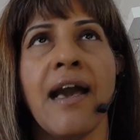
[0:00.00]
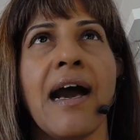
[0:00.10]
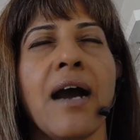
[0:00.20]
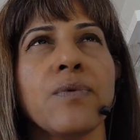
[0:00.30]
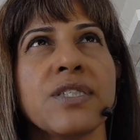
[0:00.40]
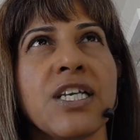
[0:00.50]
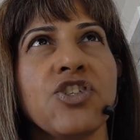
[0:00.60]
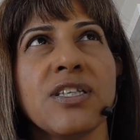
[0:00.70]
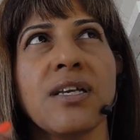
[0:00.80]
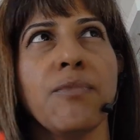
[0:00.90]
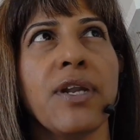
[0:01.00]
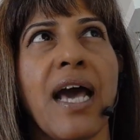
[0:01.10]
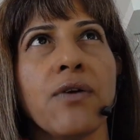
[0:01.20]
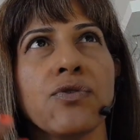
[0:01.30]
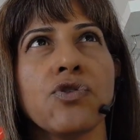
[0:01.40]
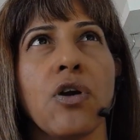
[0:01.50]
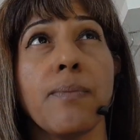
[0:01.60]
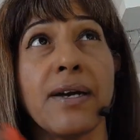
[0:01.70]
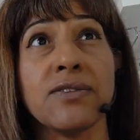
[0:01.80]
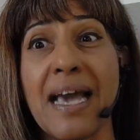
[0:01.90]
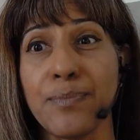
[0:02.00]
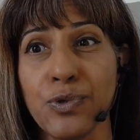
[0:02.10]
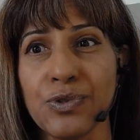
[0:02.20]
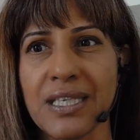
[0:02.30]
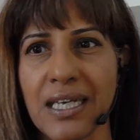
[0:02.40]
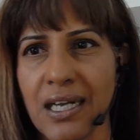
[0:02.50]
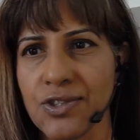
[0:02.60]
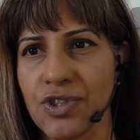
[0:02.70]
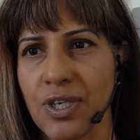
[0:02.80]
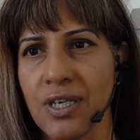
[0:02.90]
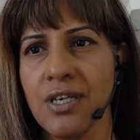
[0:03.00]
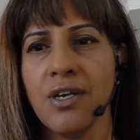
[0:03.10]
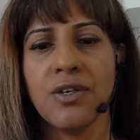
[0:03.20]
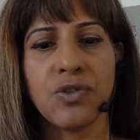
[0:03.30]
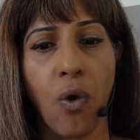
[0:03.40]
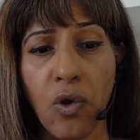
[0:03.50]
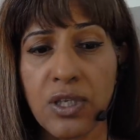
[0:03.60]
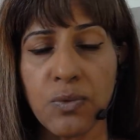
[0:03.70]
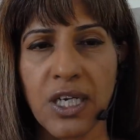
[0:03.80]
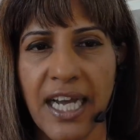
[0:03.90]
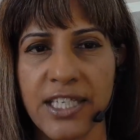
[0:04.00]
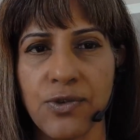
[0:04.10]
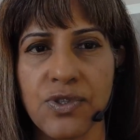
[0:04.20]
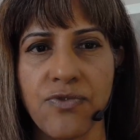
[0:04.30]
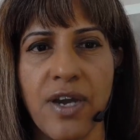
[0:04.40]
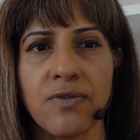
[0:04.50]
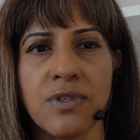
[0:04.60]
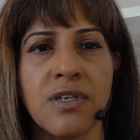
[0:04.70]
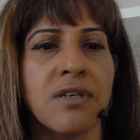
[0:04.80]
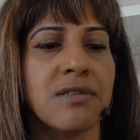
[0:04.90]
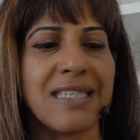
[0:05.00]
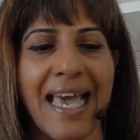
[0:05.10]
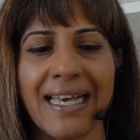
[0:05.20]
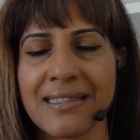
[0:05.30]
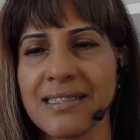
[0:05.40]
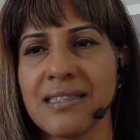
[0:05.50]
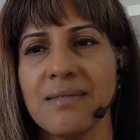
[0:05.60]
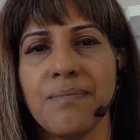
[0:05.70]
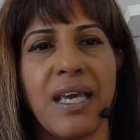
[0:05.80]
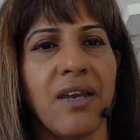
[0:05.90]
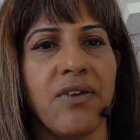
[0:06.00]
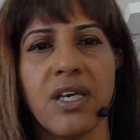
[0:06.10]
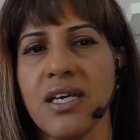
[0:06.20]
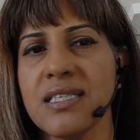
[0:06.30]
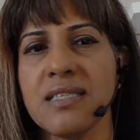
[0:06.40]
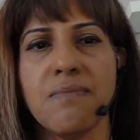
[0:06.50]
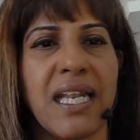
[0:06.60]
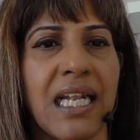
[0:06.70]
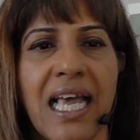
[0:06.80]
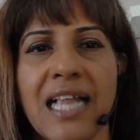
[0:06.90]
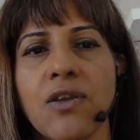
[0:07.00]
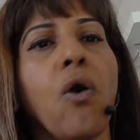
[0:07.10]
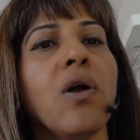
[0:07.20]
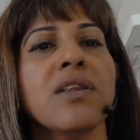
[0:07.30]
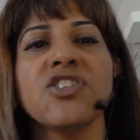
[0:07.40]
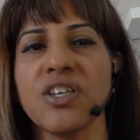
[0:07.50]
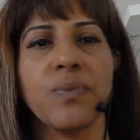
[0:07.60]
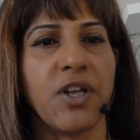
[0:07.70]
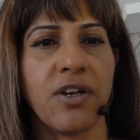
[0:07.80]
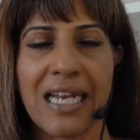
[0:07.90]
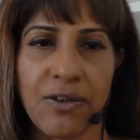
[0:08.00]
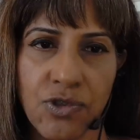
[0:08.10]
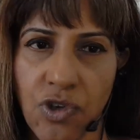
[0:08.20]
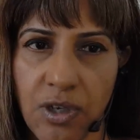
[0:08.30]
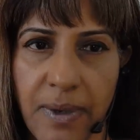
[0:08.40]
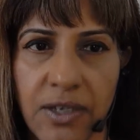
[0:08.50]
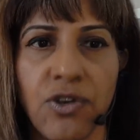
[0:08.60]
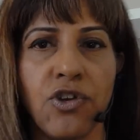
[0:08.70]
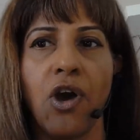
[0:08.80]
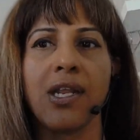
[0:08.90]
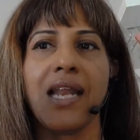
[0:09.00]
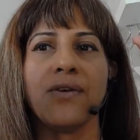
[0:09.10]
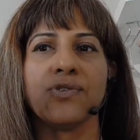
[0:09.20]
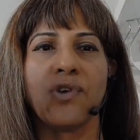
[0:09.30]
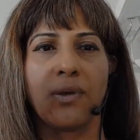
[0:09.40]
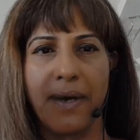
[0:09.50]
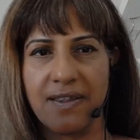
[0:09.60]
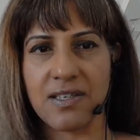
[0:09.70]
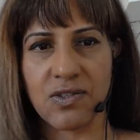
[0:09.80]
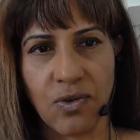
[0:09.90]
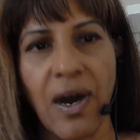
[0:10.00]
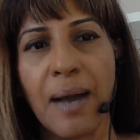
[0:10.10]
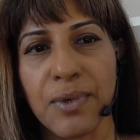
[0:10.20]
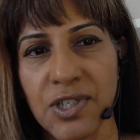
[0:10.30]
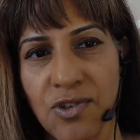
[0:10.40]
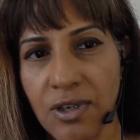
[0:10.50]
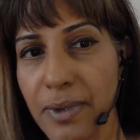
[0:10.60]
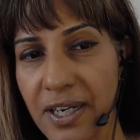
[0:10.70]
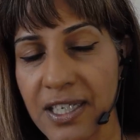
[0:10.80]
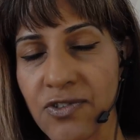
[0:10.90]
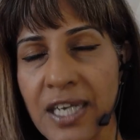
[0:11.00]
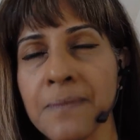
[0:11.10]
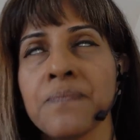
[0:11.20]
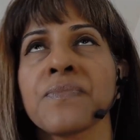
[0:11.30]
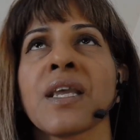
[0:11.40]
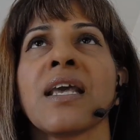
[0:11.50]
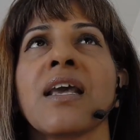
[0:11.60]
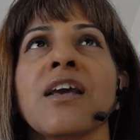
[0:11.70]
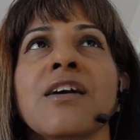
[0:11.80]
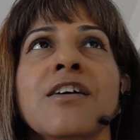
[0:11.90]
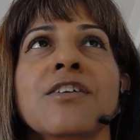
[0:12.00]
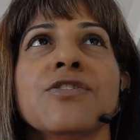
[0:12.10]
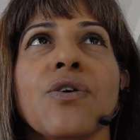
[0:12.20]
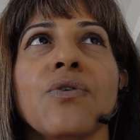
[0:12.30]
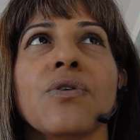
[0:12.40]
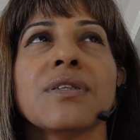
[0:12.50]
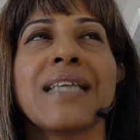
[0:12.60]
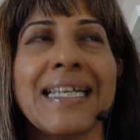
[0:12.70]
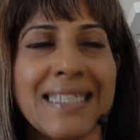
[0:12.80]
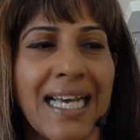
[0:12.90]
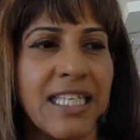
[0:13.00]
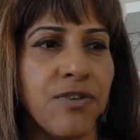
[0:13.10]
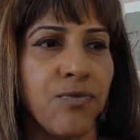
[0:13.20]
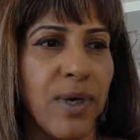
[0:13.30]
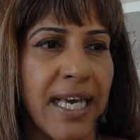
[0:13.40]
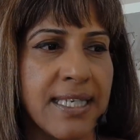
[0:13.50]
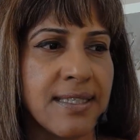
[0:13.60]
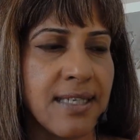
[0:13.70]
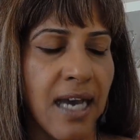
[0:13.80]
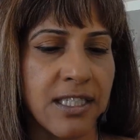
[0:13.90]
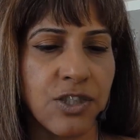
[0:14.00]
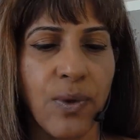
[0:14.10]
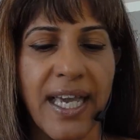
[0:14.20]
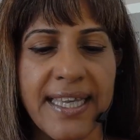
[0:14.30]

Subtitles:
I was teaching them on how to talk about taboos in the culture. So all the work I do is around sex, periods, mental health, all the shit we're not allowed to talk about. You're not allowed to talk about this, so I'm going to talk about it, right? So that's kind of what I started doing.